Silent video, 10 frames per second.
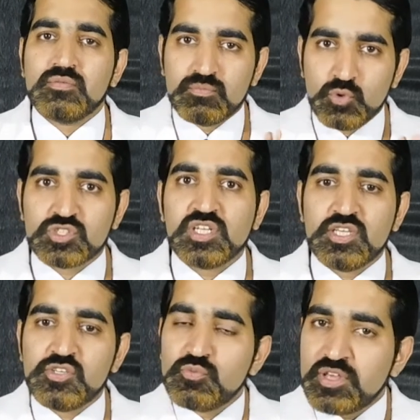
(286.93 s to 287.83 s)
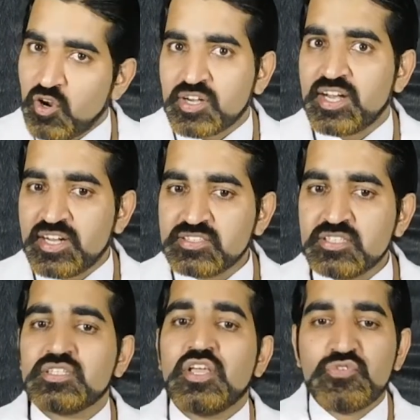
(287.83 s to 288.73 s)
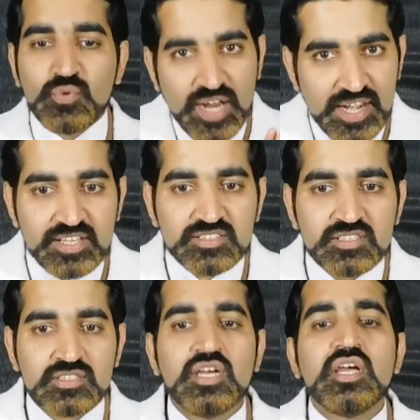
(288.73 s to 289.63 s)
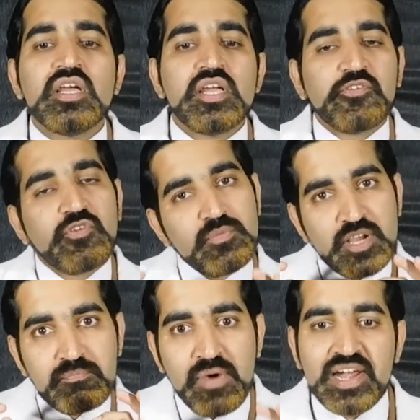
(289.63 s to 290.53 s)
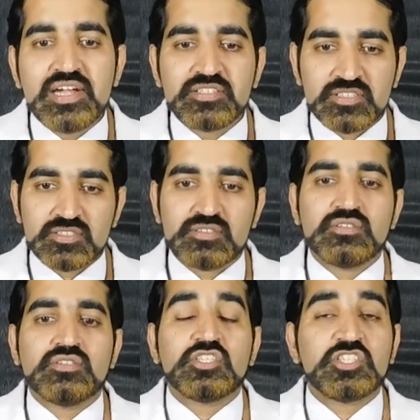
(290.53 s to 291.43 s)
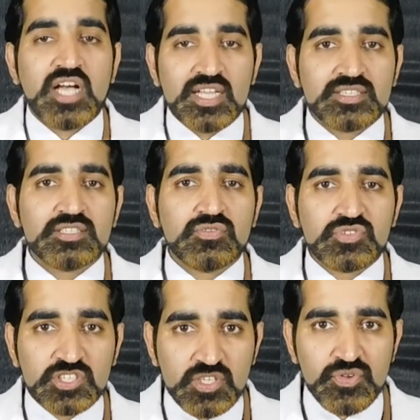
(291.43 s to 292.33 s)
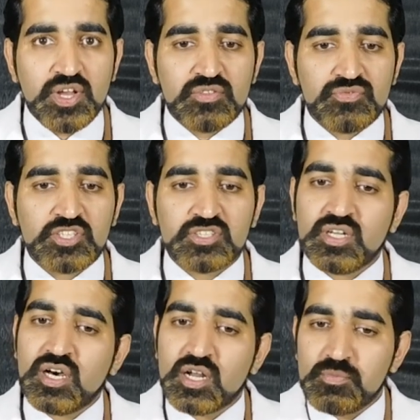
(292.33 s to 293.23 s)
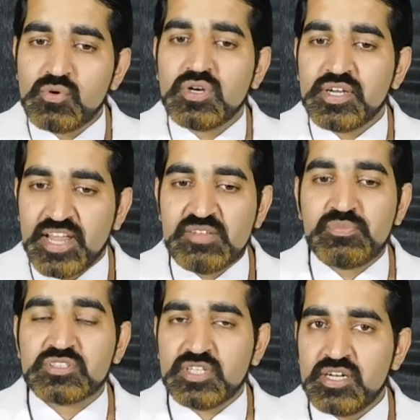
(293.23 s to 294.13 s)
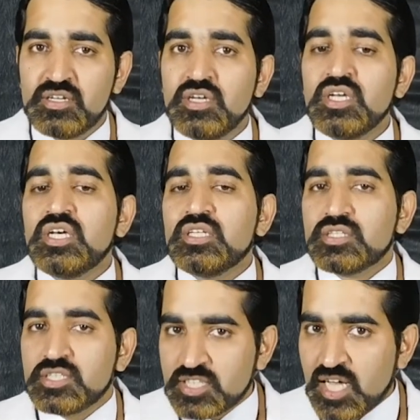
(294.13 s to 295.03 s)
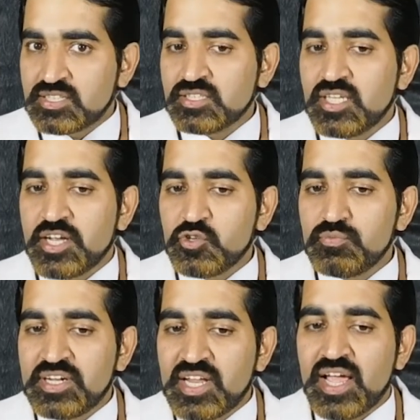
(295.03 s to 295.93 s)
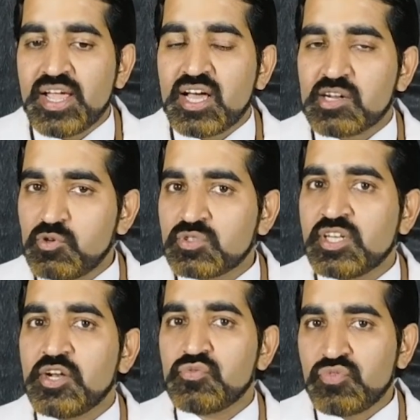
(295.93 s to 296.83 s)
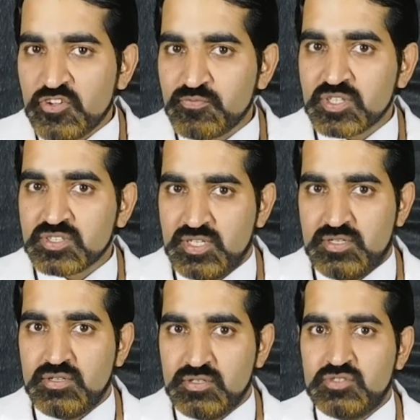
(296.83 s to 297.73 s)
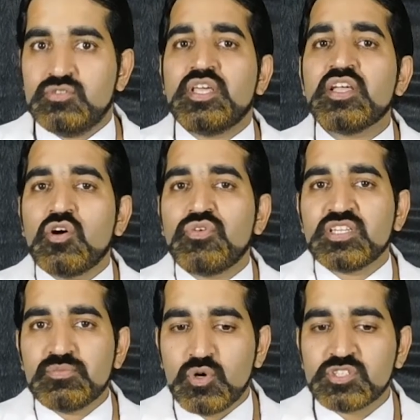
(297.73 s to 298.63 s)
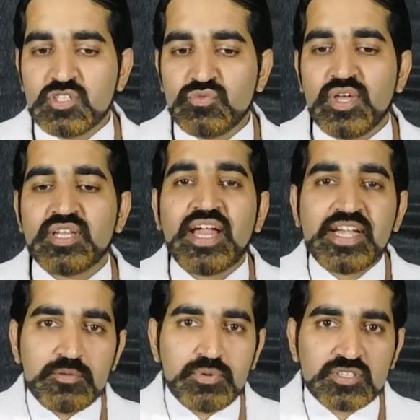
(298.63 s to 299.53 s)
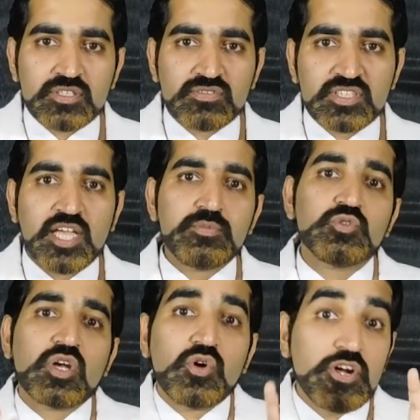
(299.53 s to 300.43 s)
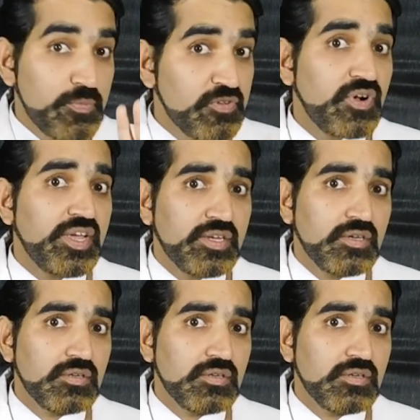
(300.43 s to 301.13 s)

Mostly you may not get disease. If you get disease, it will be a mild disease. The chances of severe infection are about 10%. The chances that you may die are about 3 to 5%. So think of it in a positive way. 90% of the times you are going to be fine.